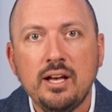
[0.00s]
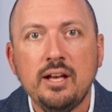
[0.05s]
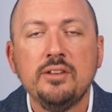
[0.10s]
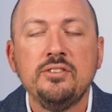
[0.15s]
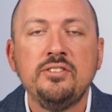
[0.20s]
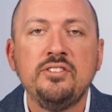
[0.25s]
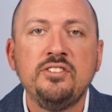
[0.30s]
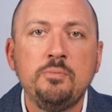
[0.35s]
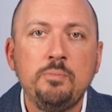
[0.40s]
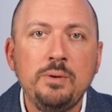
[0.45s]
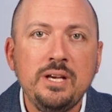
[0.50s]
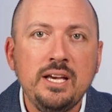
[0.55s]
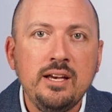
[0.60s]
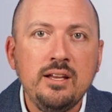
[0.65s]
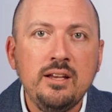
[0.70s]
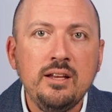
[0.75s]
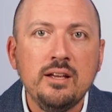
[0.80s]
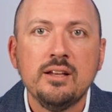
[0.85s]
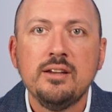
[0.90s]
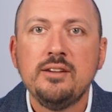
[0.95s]

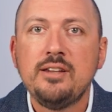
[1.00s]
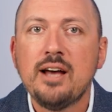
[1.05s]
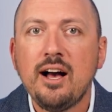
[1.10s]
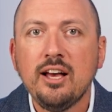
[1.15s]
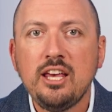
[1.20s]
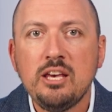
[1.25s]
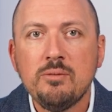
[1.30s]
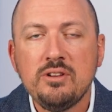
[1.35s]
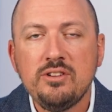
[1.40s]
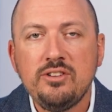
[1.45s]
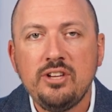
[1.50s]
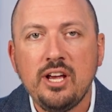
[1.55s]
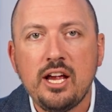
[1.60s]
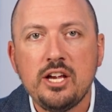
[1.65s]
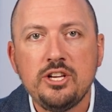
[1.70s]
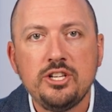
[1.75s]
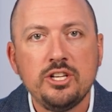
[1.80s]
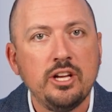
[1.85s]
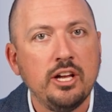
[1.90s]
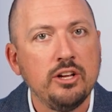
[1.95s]
Speed, documentation,